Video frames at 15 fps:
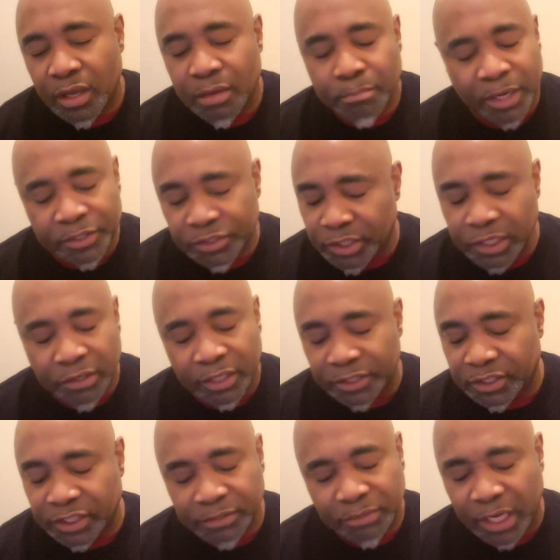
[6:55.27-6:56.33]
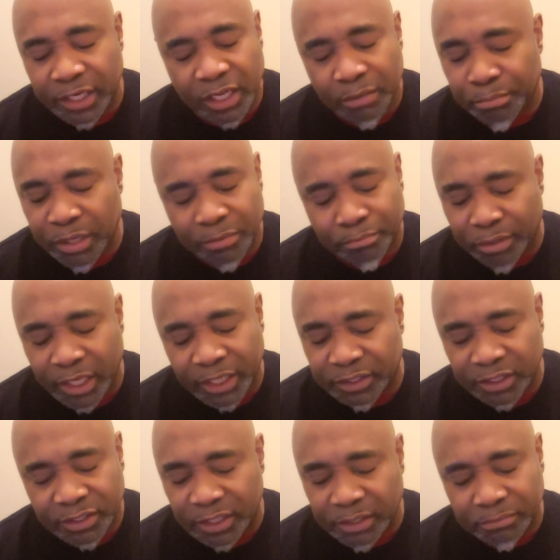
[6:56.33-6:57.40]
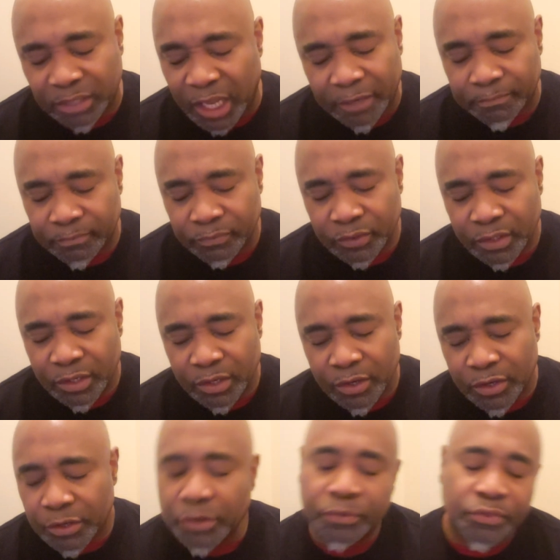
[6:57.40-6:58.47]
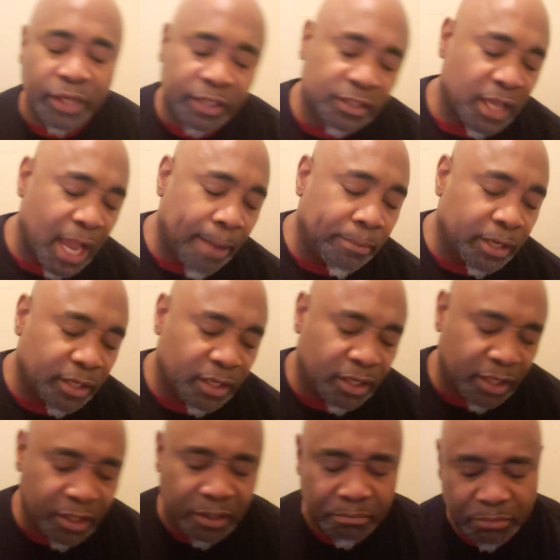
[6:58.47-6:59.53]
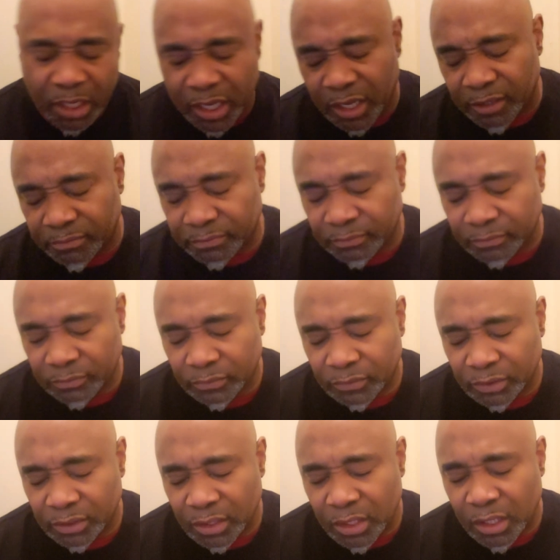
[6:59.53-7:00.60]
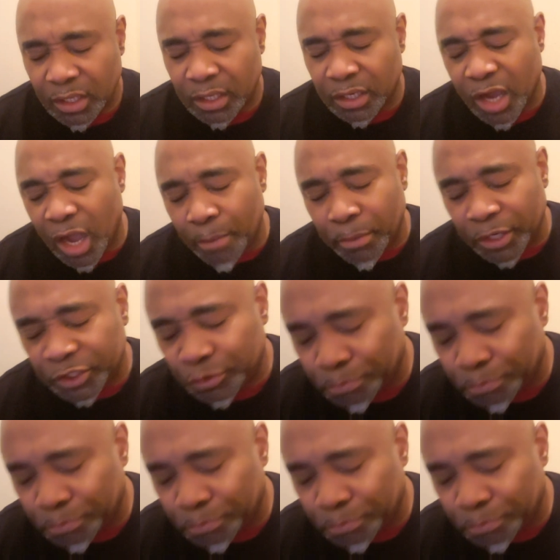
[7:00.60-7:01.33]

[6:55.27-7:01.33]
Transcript: but still it seems like they're being blessed. It seems like good things are happening to them, God. God, but